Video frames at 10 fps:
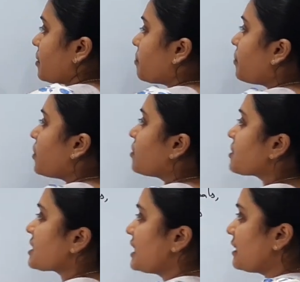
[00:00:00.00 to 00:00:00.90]

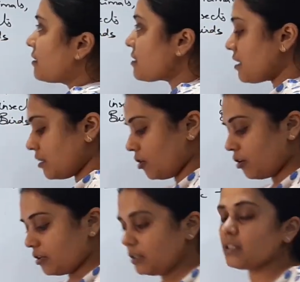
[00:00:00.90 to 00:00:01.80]
birds. These are
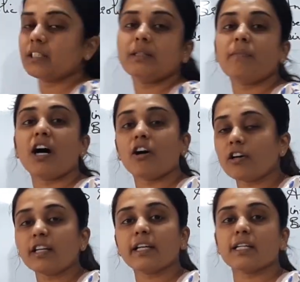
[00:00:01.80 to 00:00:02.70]
all the
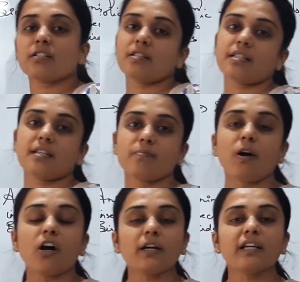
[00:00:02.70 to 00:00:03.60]
biotic agencies,
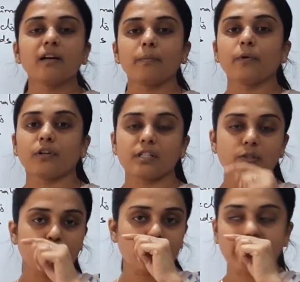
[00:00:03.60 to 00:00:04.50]
biotic components
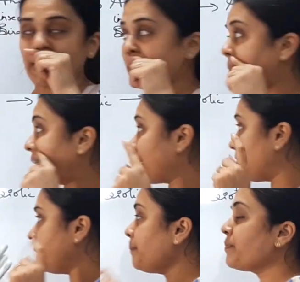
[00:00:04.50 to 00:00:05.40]
which will help in
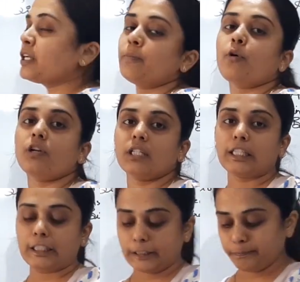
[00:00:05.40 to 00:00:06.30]
the
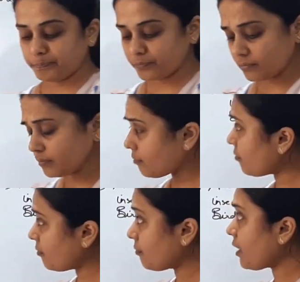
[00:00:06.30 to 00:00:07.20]
pollination.
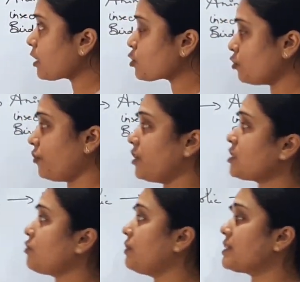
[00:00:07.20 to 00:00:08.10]
So
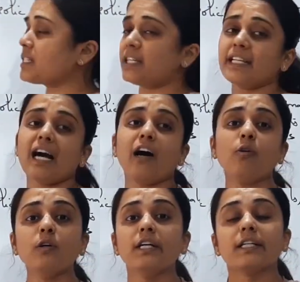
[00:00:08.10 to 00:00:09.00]
first we will study
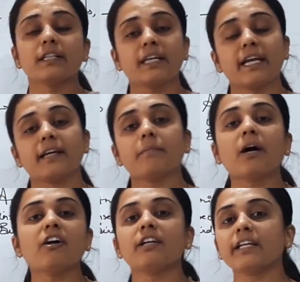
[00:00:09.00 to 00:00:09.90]
how the
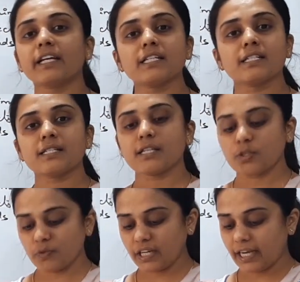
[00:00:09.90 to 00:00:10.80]
abiotic agencies
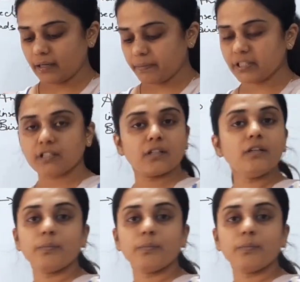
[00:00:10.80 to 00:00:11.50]
will help in the